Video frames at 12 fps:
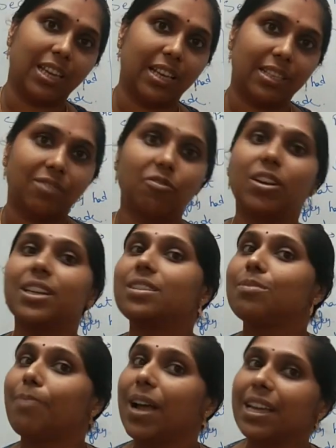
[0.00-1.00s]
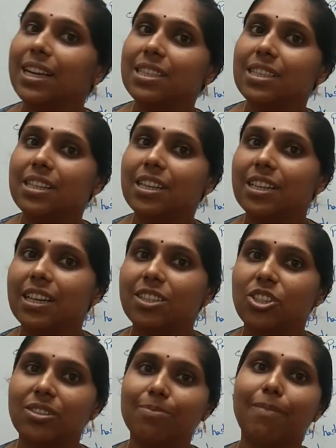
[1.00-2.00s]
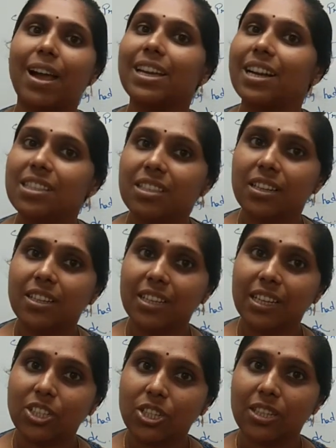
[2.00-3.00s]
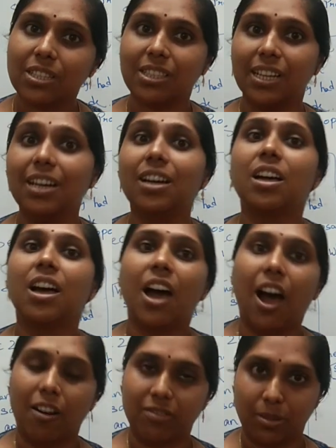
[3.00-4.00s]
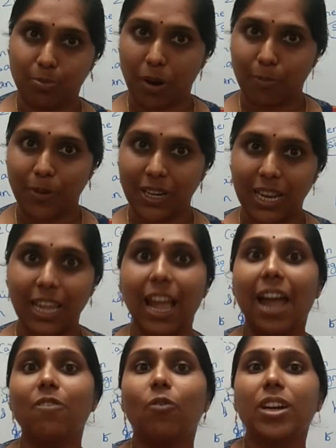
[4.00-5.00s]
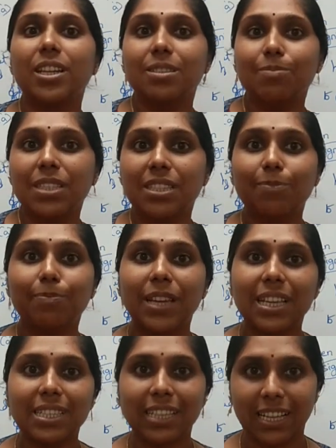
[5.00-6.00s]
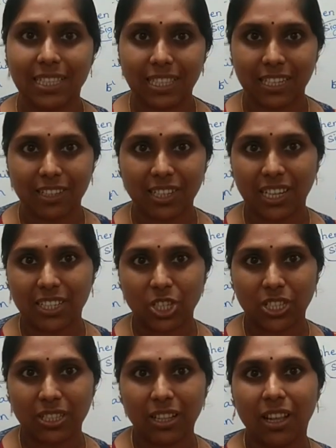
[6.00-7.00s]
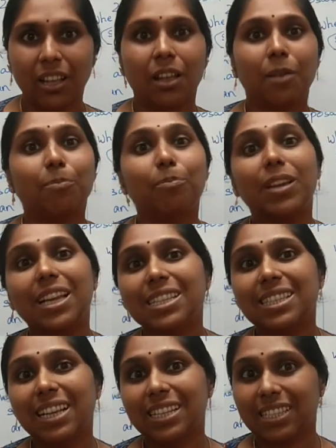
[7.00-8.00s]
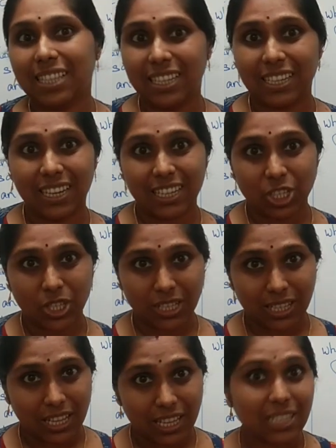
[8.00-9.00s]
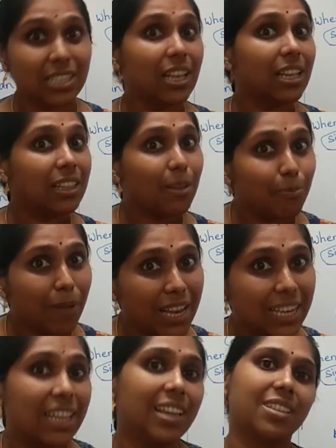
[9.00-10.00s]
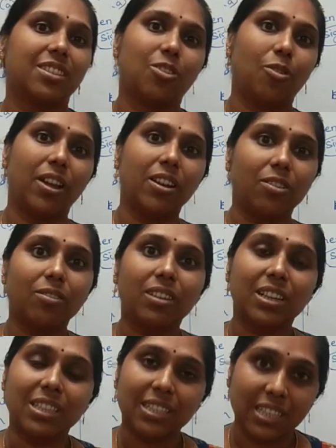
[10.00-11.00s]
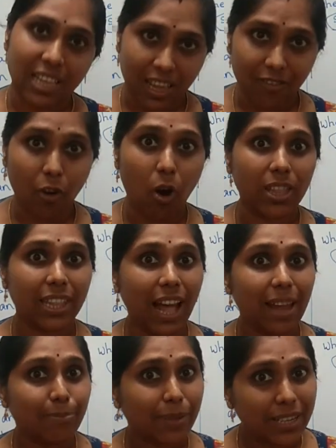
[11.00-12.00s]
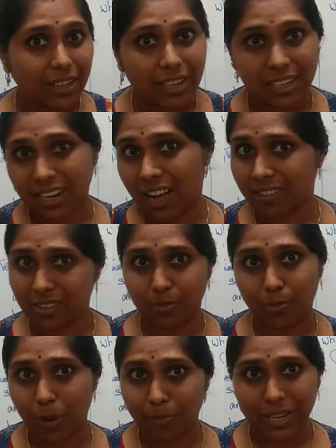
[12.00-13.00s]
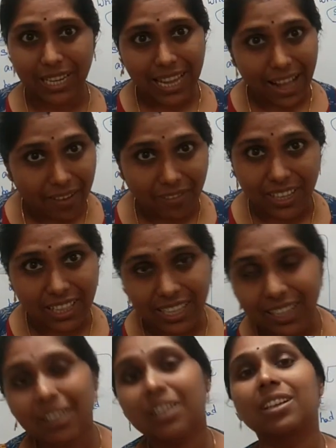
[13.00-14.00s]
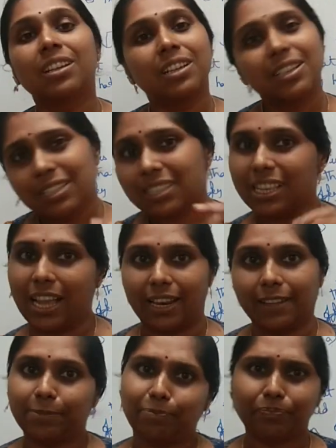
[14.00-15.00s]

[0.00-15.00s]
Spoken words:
Yes. What is my consideration? My consideration is the house property. And what is Mr. B's consideration? B's consideration is the money he is going to receive on that particular house property after the sale.